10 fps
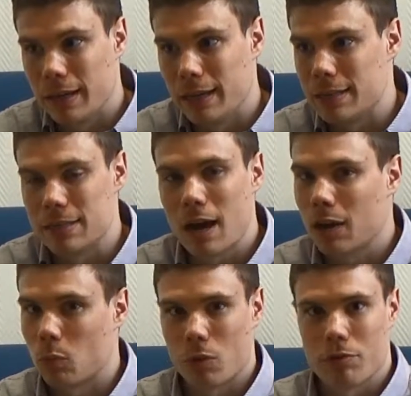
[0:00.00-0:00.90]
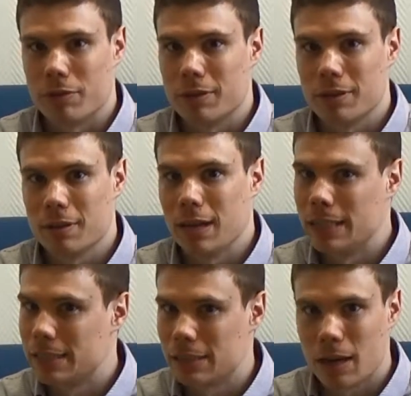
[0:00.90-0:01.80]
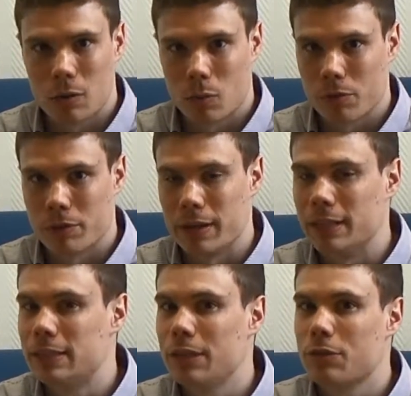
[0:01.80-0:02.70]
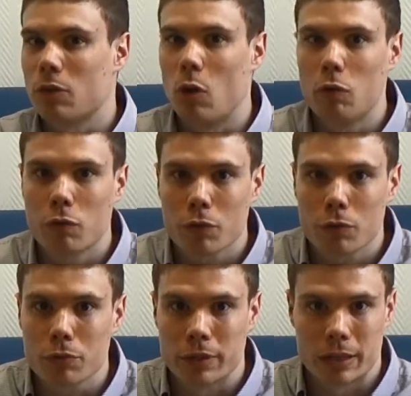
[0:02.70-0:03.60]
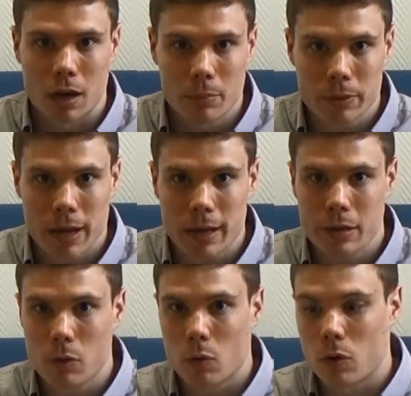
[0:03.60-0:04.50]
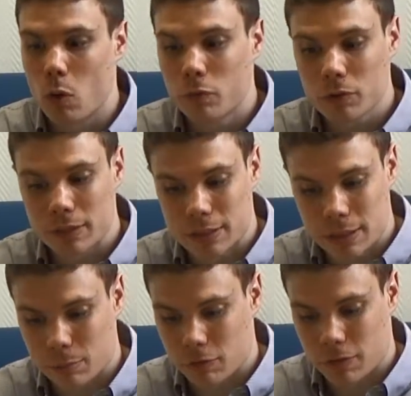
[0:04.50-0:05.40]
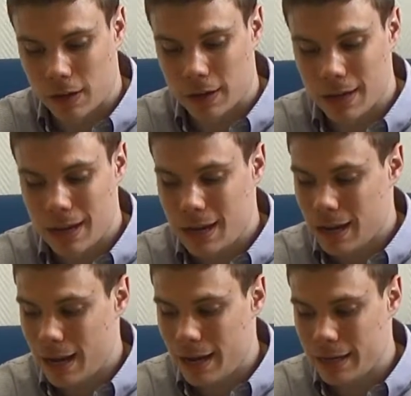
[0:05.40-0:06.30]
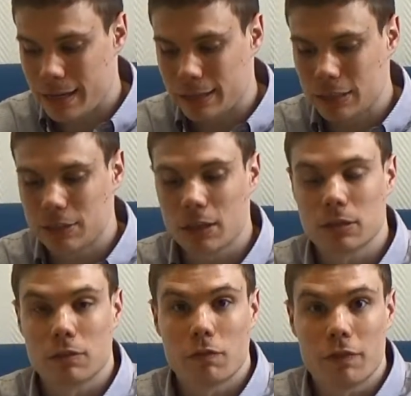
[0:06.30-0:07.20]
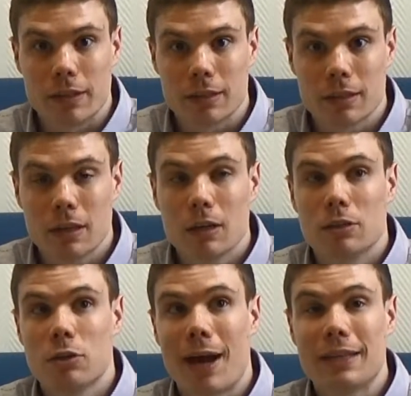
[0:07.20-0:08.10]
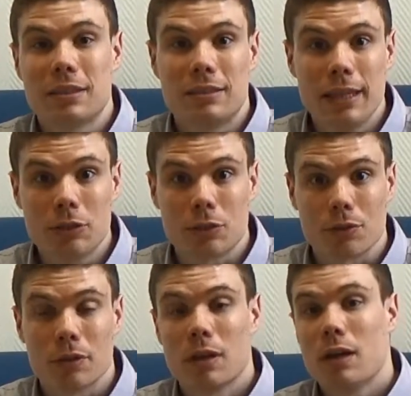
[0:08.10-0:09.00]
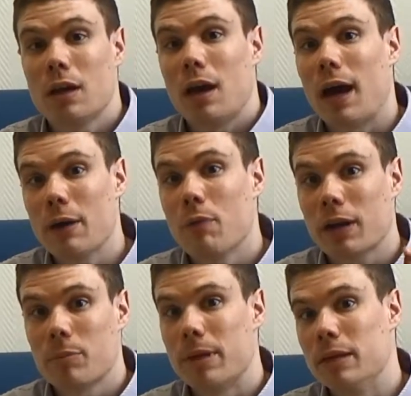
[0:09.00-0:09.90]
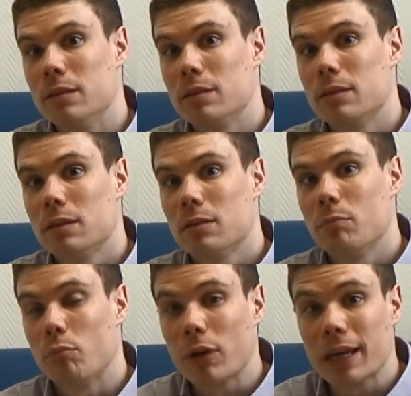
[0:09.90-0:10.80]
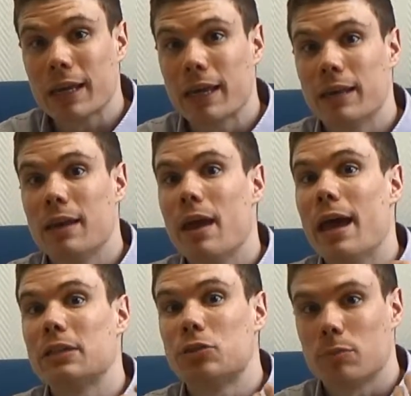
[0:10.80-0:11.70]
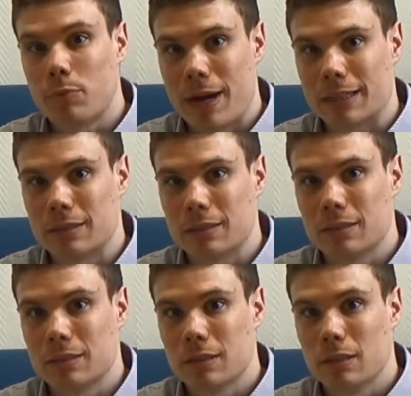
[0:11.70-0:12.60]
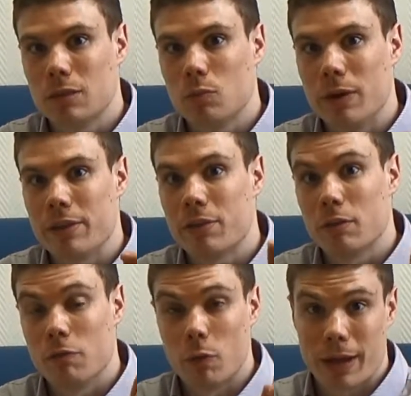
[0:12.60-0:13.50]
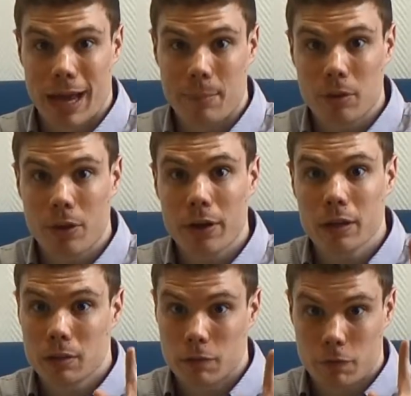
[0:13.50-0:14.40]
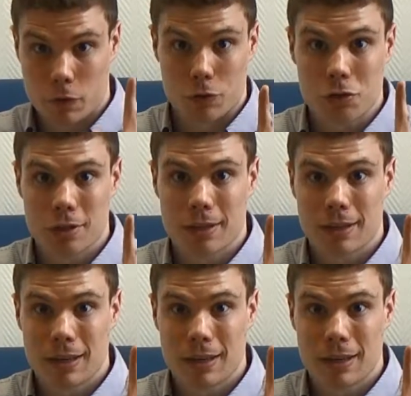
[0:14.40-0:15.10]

is not worth it. It's not worth it. It's either overly complicated or overly simplified, and it just doesn't fit. So as a teacher, I recommend bringing in extra practice with vocabulary first,